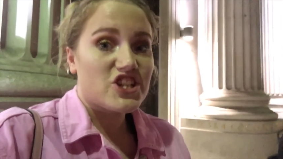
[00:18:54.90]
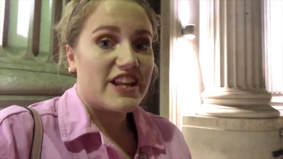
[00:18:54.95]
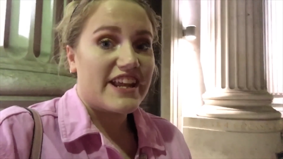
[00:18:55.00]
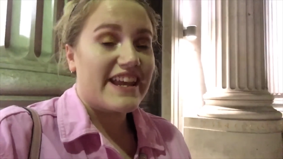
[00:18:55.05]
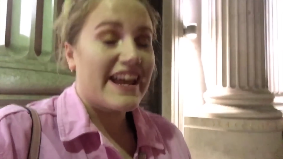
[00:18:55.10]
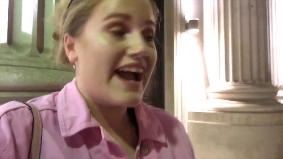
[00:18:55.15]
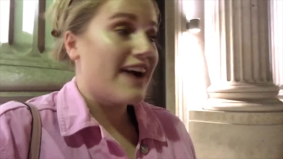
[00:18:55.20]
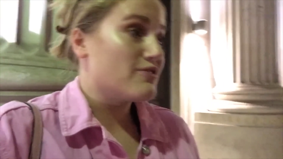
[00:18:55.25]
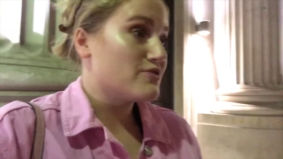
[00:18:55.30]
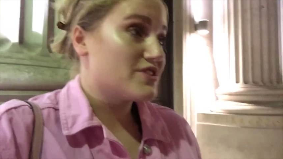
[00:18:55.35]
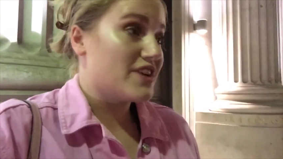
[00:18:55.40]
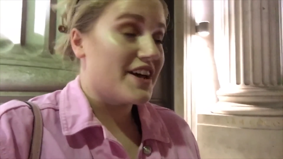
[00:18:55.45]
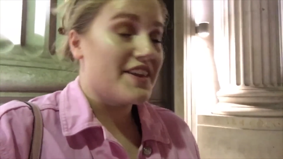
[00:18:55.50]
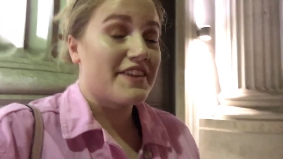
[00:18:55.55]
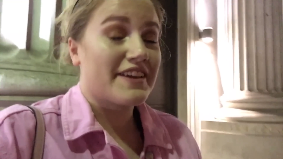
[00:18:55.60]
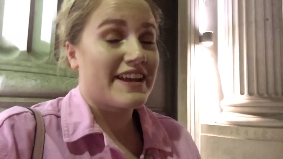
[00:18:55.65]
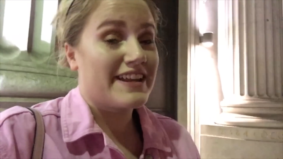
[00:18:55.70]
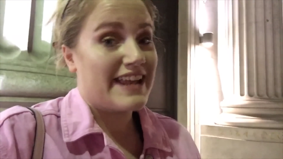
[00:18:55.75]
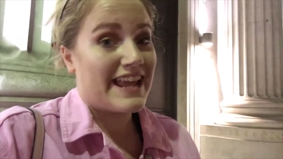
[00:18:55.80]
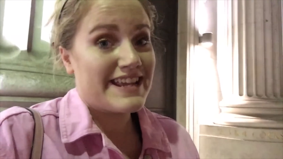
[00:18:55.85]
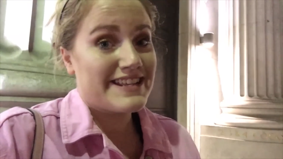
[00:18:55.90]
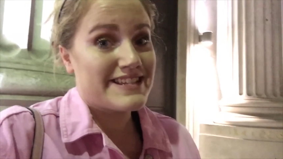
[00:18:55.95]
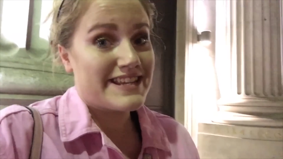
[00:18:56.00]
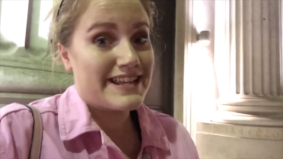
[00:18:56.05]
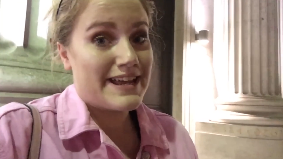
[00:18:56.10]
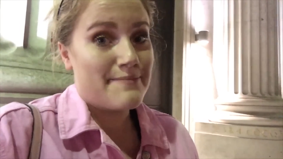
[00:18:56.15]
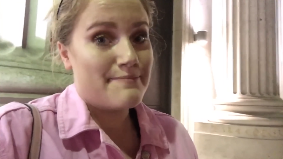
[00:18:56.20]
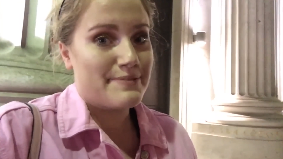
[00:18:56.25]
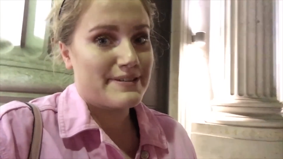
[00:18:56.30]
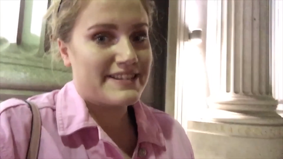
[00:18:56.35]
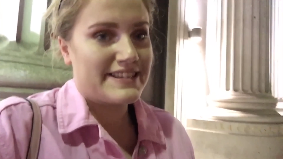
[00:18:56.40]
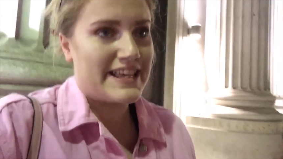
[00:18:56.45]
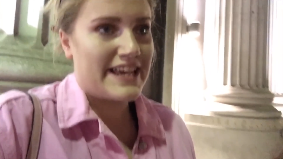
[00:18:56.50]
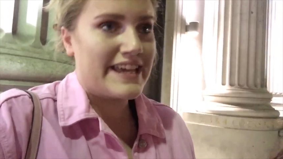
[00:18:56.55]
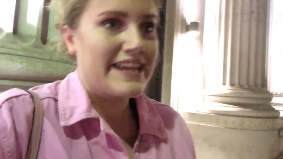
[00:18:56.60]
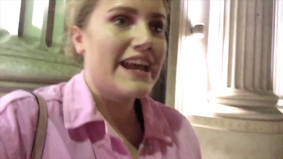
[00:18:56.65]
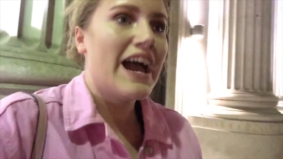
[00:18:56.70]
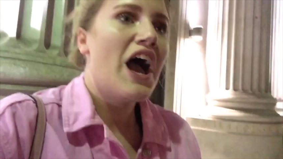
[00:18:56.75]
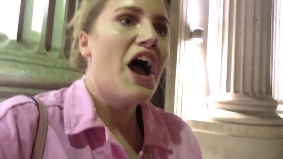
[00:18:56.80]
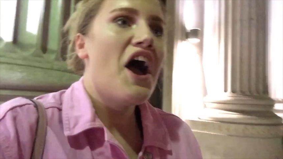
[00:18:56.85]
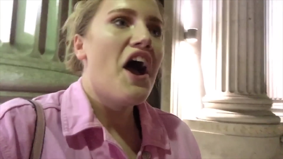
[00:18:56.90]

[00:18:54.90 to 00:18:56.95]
actually outside the Canadian embassy